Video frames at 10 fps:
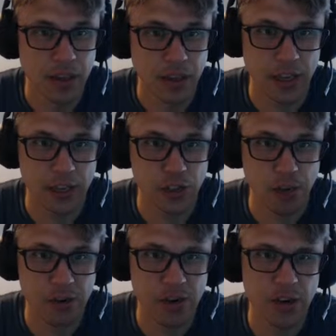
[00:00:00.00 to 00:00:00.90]
And
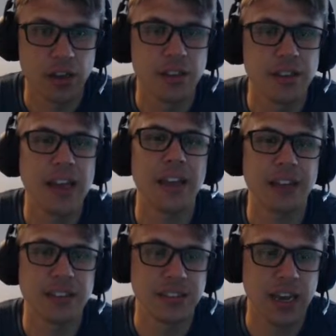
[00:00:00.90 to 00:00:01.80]
Charmin,
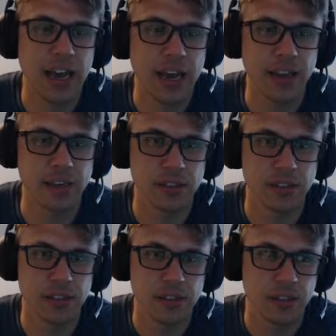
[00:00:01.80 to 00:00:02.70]
that's the
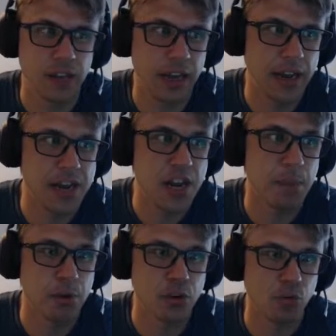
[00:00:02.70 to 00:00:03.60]
highest
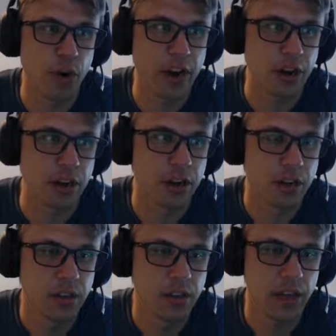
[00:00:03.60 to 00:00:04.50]
numbered rare
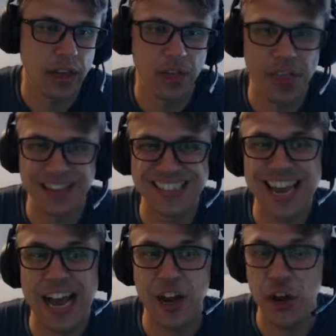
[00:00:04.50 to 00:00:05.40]
that's
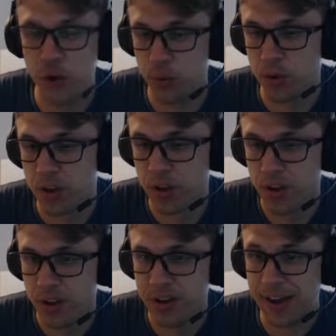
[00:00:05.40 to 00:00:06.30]
not new.
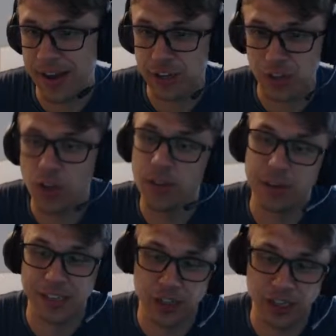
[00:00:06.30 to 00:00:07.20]
Now actually,
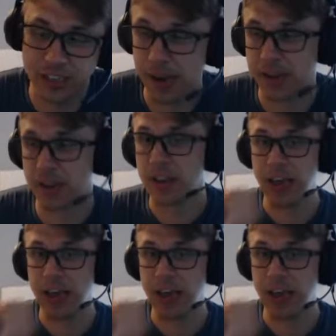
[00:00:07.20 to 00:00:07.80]
that was back.